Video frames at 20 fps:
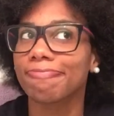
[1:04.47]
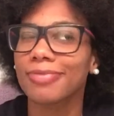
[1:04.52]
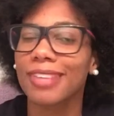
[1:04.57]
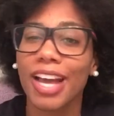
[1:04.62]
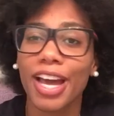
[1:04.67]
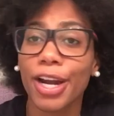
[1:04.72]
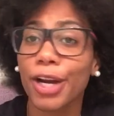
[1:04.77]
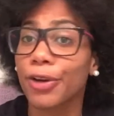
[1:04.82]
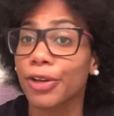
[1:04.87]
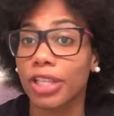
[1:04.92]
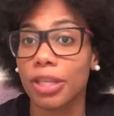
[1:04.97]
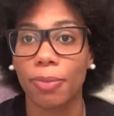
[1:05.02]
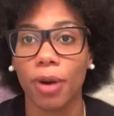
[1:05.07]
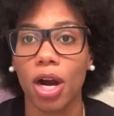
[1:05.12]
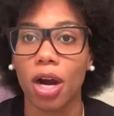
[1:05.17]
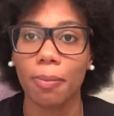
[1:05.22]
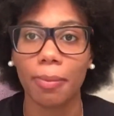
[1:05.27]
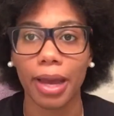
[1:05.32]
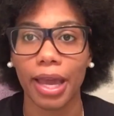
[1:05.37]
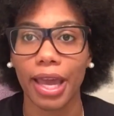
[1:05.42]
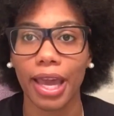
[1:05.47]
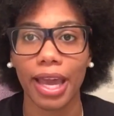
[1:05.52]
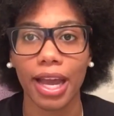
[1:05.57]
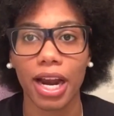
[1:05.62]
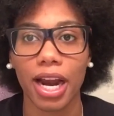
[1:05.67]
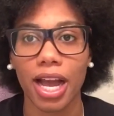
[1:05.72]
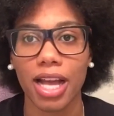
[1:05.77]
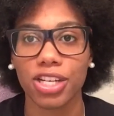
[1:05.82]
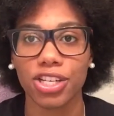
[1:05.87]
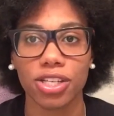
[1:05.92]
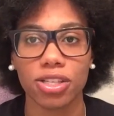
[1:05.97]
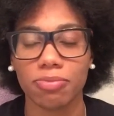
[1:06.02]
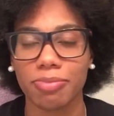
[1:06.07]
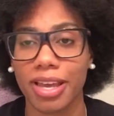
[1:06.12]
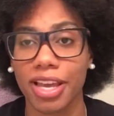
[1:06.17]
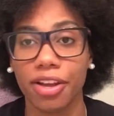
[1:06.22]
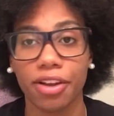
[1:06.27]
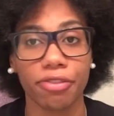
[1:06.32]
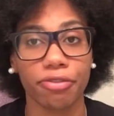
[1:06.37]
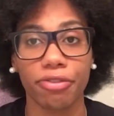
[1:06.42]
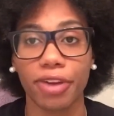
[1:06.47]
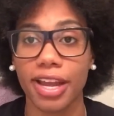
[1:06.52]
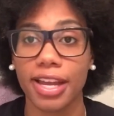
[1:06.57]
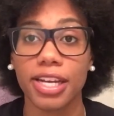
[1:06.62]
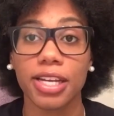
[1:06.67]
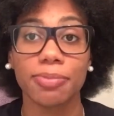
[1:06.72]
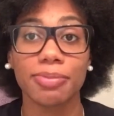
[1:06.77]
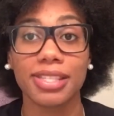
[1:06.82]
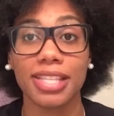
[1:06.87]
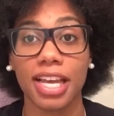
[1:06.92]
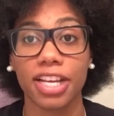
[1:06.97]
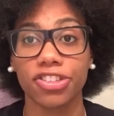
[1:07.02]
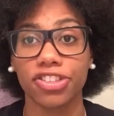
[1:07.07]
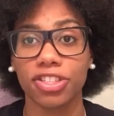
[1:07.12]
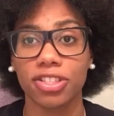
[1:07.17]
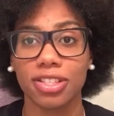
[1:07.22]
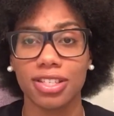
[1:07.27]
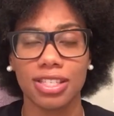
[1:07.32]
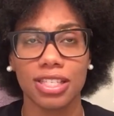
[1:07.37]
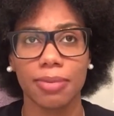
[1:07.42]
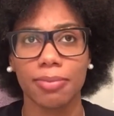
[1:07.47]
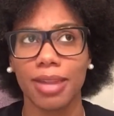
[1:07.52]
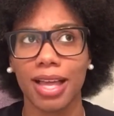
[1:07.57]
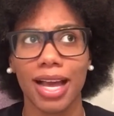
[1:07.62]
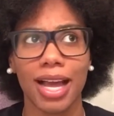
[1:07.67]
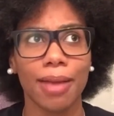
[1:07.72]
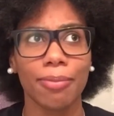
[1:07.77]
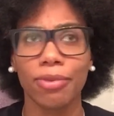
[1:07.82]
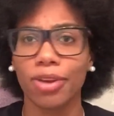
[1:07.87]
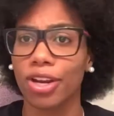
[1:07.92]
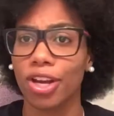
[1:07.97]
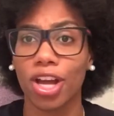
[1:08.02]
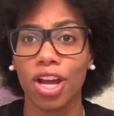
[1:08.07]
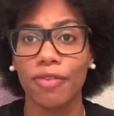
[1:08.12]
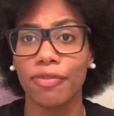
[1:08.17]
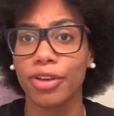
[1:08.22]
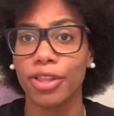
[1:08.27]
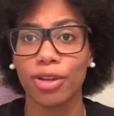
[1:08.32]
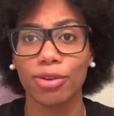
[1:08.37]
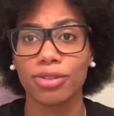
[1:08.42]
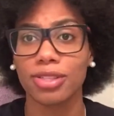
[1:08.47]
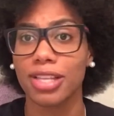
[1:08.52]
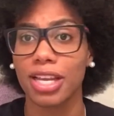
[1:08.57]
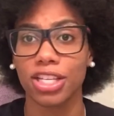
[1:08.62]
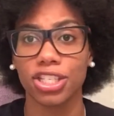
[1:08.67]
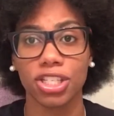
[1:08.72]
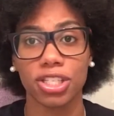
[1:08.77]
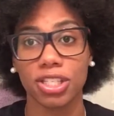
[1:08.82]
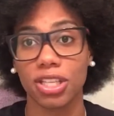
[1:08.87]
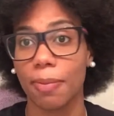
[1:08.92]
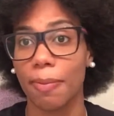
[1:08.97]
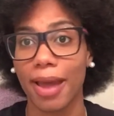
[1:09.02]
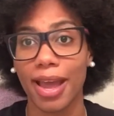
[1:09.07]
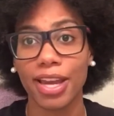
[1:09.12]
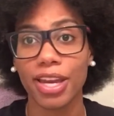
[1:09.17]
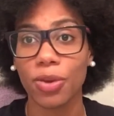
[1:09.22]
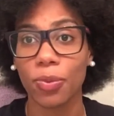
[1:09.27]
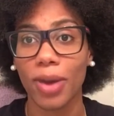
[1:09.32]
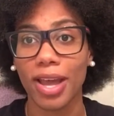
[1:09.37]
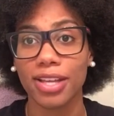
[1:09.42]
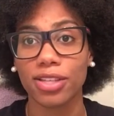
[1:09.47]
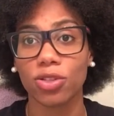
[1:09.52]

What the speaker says: I don't really part my hair. I just make random sections because I'm like, I'm gonna cover those sections up anyway.